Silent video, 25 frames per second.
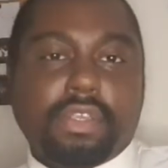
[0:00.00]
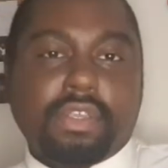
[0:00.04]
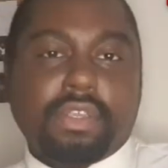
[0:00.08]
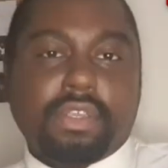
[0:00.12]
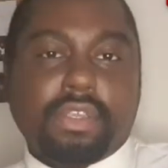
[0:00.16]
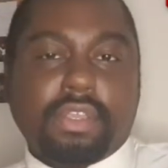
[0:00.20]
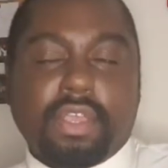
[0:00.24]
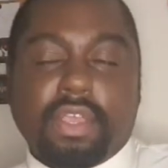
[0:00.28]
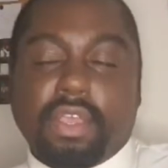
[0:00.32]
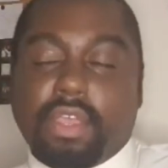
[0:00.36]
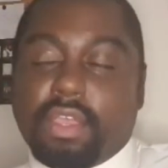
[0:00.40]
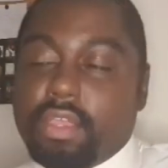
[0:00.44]

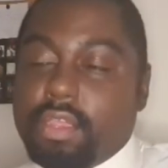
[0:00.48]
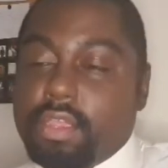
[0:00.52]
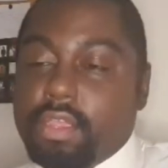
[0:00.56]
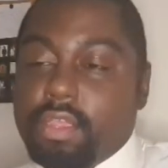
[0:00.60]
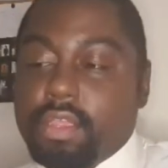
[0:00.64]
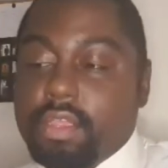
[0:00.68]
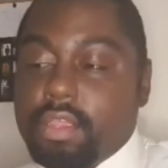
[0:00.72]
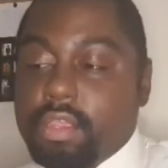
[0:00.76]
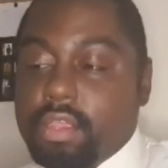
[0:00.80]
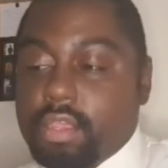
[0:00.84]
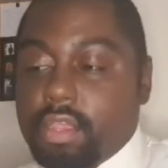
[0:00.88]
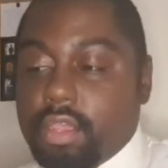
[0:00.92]
Yeah,
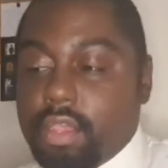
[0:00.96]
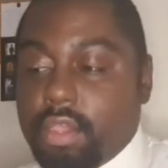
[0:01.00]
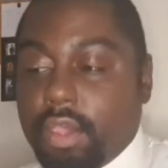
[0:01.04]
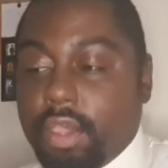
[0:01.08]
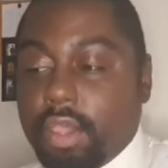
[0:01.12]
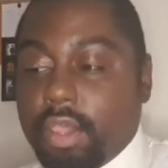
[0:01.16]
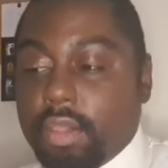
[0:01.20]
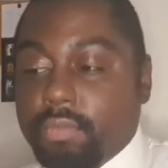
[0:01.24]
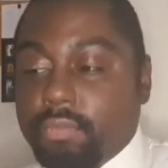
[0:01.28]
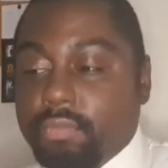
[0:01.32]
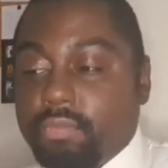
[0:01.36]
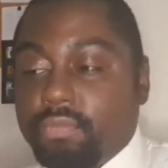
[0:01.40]

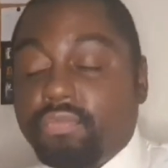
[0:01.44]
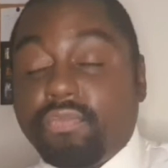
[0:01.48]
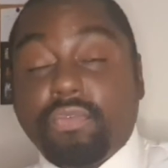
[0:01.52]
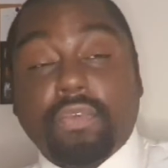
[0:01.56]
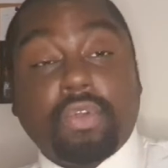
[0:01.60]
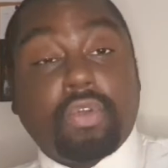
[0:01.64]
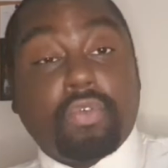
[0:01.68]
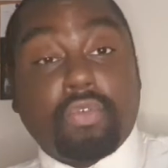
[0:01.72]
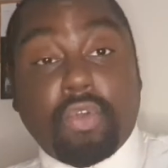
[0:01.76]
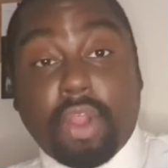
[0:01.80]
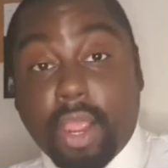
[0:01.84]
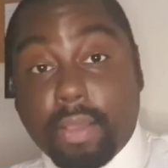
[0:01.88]

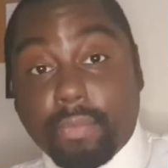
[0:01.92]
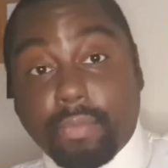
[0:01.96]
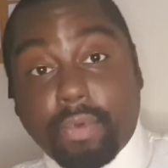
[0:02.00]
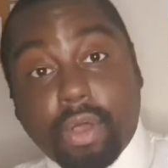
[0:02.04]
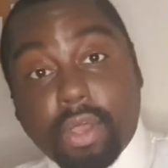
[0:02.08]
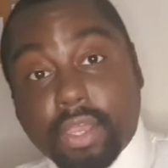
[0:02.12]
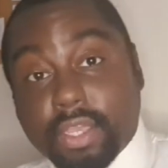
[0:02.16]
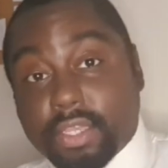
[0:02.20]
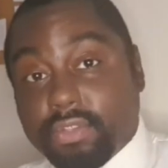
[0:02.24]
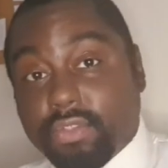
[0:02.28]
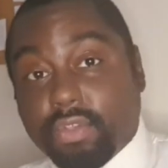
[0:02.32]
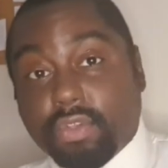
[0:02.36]
grime
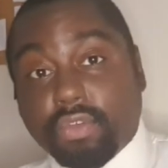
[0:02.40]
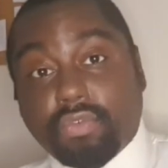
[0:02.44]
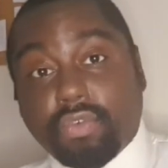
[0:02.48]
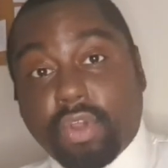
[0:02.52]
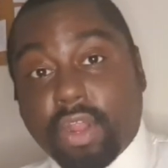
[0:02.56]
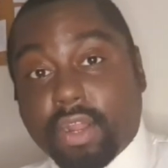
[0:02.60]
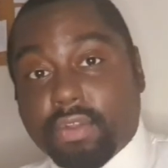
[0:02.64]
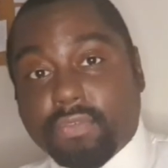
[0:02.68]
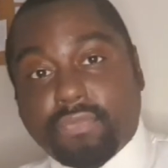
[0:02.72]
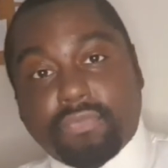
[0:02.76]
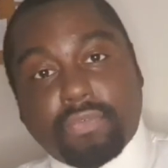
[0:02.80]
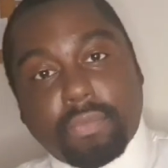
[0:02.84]
artists and
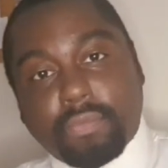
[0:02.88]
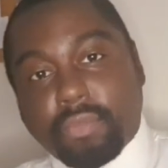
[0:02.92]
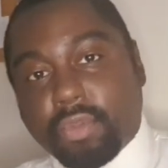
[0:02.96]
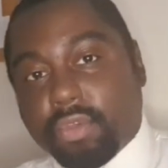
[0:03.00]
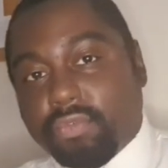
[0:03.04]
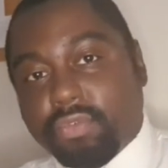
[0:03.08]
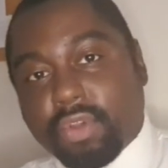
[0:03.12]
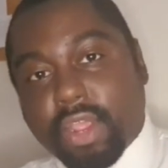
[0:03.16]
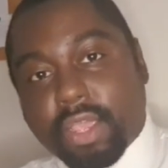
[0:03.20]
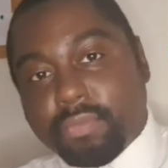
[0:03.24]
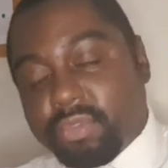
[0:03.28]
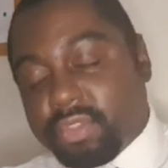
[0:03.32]
from the
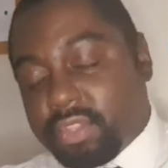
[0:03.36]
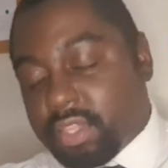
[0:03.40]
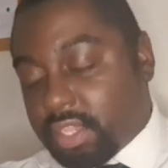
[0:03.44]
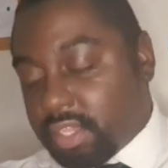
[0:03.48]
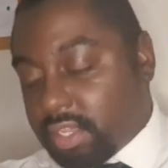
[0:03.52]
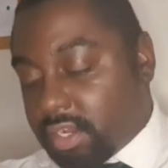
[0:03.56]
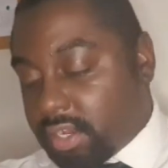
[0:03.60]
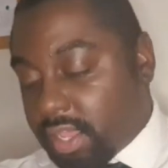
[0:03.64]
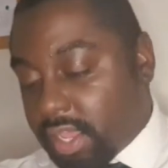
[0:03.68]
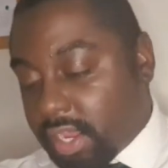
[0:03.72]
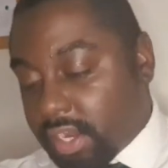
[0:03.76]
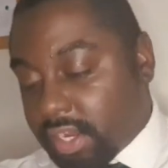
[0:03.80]
grime
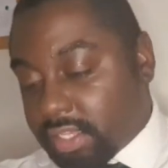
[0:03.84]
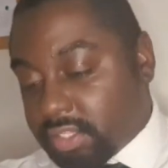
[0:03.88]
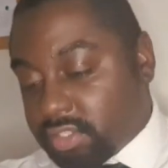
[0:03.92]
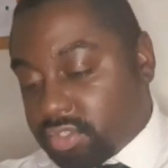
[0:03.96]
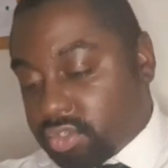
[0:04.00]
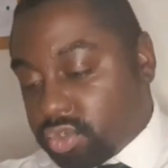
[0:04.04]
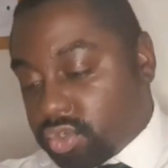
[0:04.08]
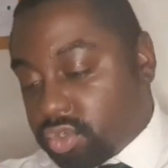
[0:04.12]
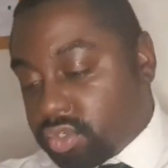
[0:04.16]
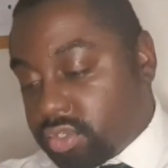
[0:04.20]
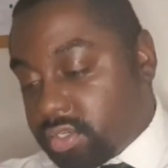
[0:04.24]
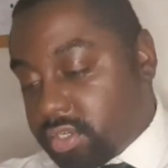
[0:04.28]
scene. Like, it's
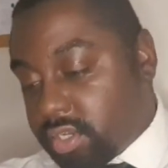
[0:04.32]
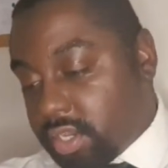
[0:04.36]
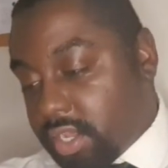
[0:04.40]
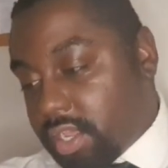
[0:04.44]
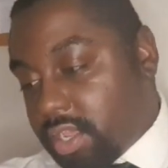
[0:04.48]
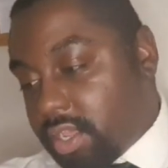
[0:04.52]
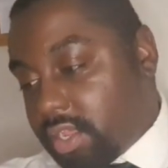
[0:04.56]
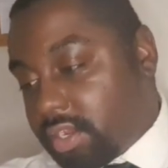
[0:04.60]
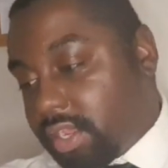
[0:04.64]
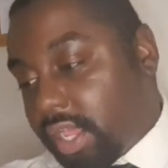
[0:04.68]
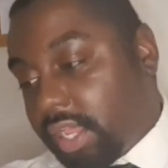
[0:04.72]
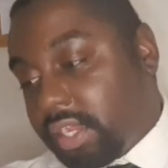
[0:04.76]
good
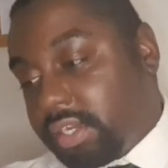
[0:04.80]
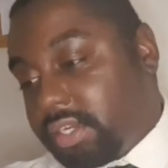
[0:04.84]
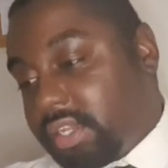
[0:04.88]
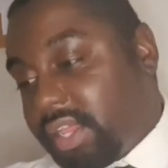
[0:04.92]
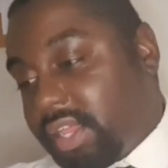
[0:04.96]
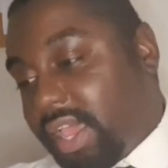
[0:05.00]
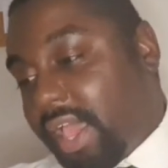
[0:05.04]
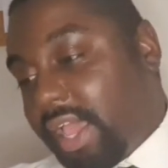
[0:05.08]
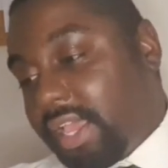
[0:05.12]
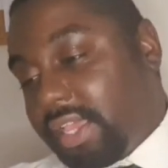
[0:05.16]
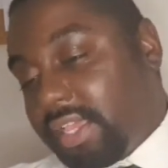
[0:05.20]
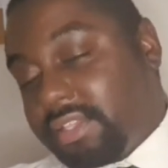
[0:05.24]

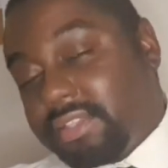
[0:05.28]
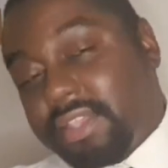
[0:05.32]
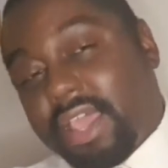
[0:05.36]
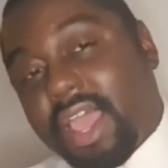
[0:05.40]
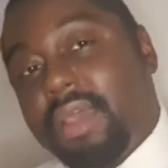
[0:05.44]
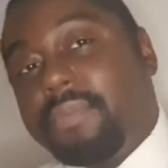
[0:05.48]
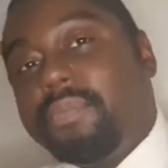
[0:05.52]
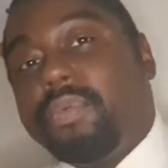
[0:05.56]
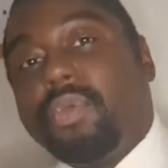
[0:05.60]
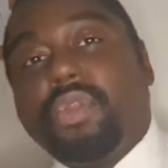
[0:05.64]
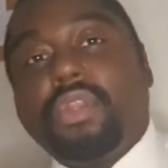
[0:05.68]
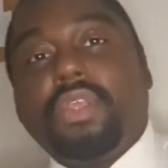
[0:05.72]
that is
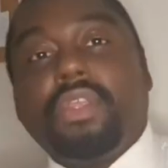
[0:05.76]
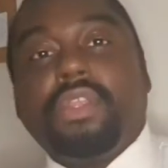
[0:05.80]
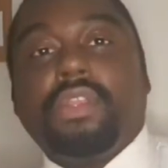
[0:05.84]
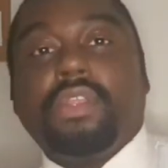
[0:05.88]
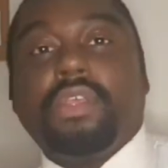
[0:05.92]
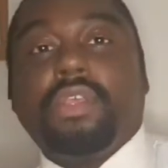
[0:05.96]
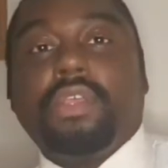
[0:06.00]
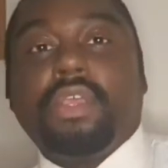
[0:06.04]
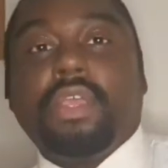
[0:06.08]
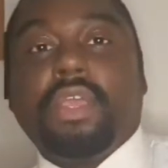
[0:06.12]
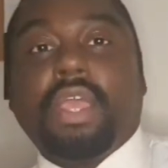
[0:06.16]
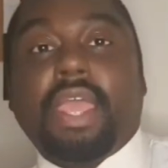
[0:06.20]
happening
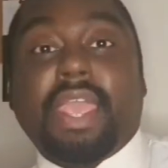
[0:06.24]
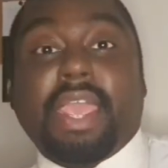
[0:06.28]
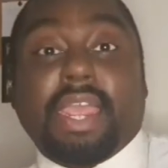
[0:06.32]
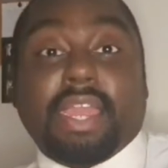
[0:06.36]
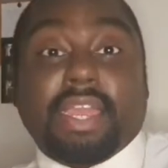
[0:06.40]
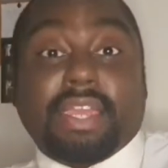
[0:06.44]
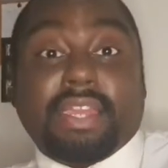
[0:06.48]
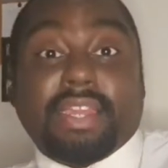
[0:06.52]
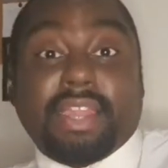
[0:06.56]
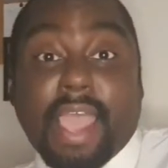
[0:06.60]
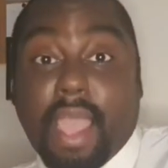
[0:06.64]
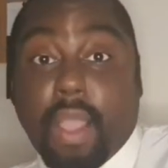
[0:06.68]

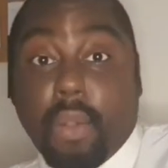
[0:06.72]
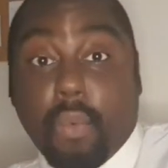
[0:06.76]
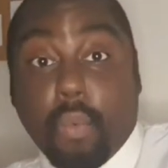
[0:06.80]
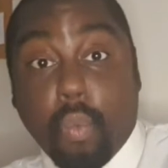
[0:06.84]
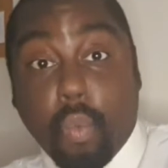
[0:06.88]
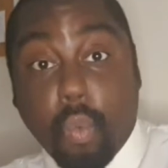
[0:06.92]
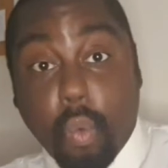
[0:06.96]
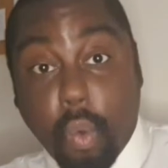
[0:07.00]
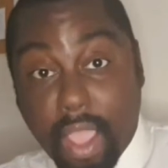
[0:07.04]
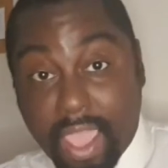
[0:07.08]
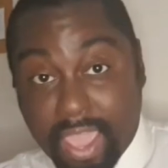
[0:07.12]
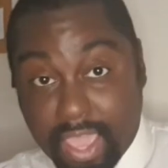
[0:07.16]
in that
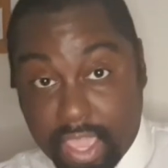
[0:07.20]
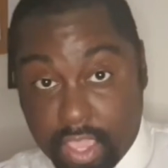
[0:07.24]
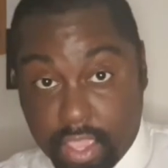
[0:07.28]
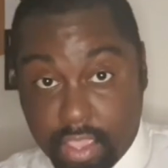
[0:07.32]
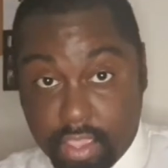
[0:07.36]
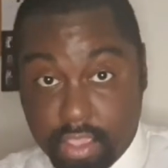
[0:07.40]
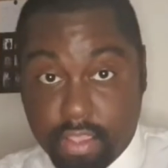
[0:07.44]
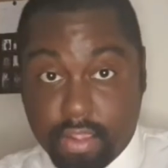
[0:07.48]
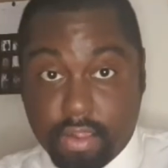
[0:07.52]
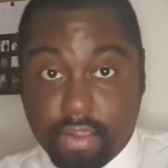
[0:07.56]
way.